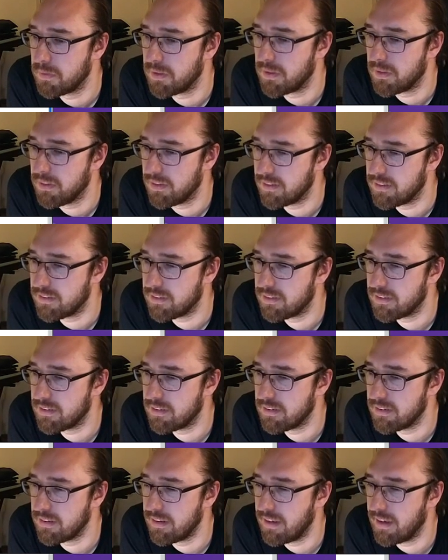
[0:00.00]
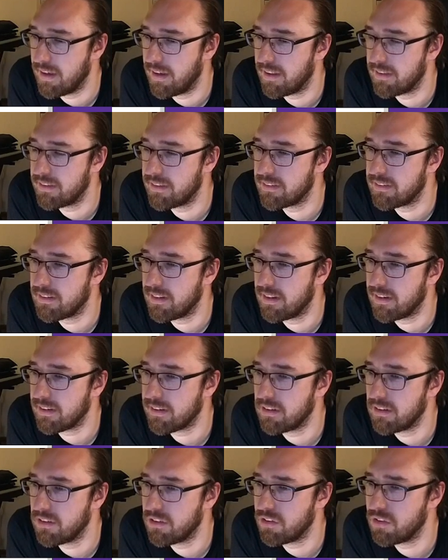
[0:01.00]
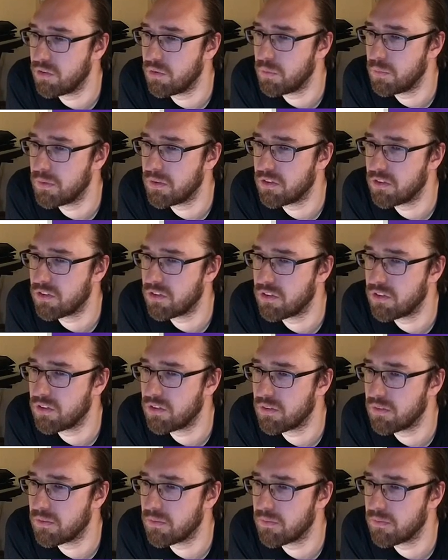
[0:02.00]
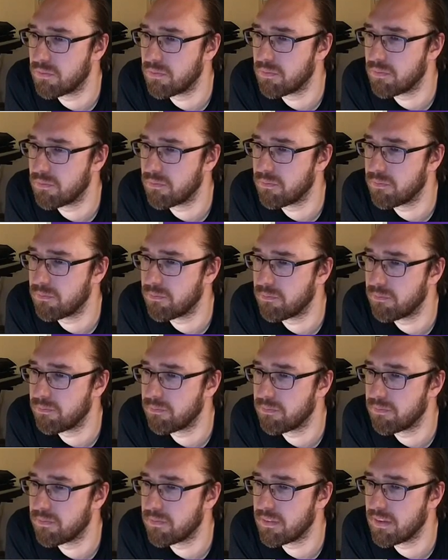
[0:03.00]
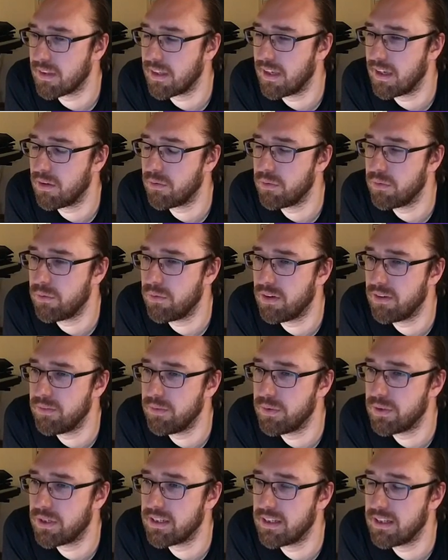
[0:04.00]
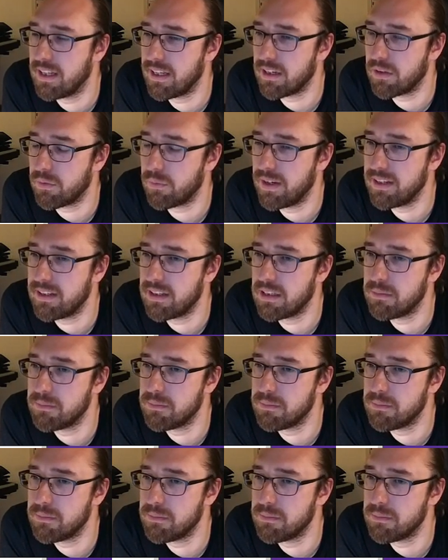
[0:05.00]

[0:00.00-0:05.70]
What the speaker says: But that's like an issue which yeah we run in like rate